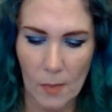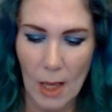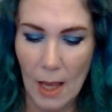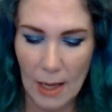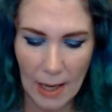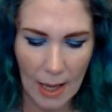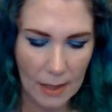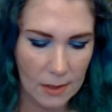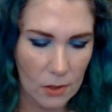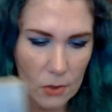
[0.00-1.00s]
and I had,
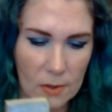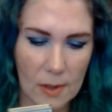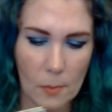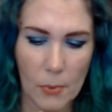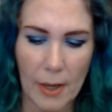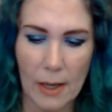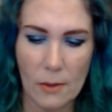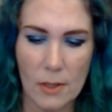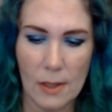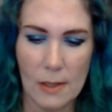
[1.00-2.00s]
did use them prior
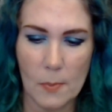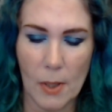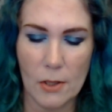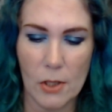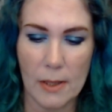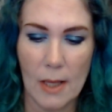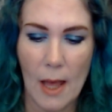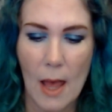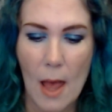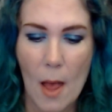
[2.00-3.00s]
to this project.
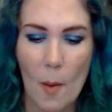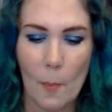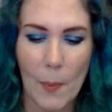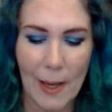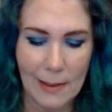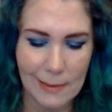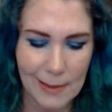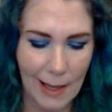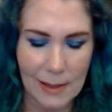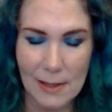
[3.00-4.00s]
But
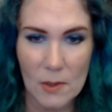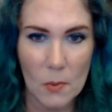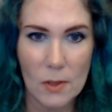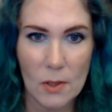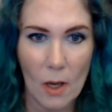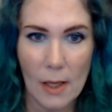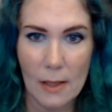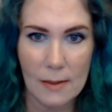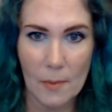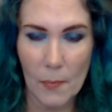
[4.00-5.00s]
yeah, this was not
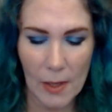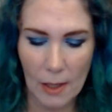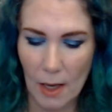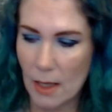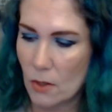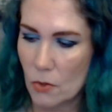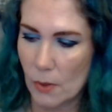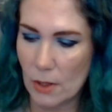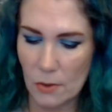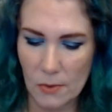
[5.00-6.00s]
something I
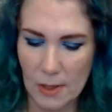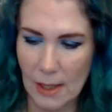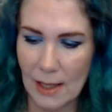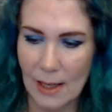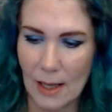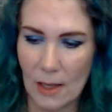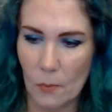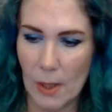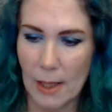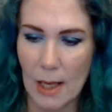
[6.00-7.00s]
enjoyed using it, and
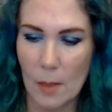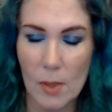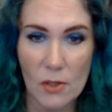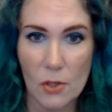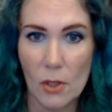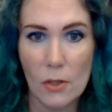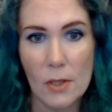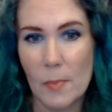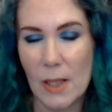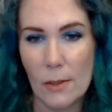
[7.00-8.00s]
when it came its turn to
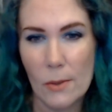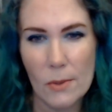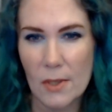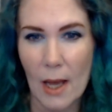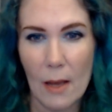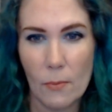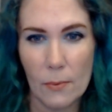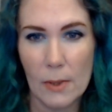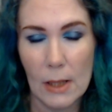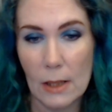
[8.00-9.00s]
be used, I
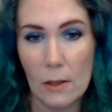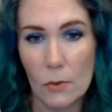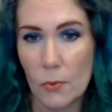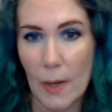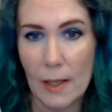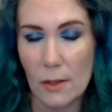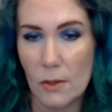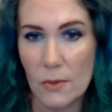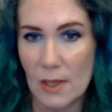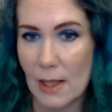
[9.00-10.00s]
really dreaded
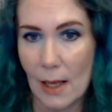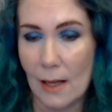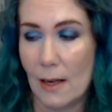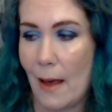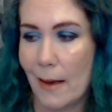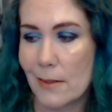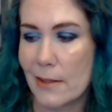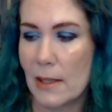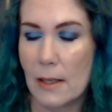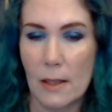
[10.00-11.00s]
using it and
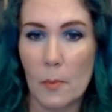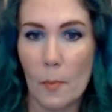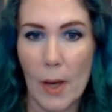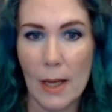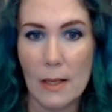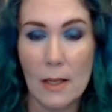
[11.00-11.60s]
actually combined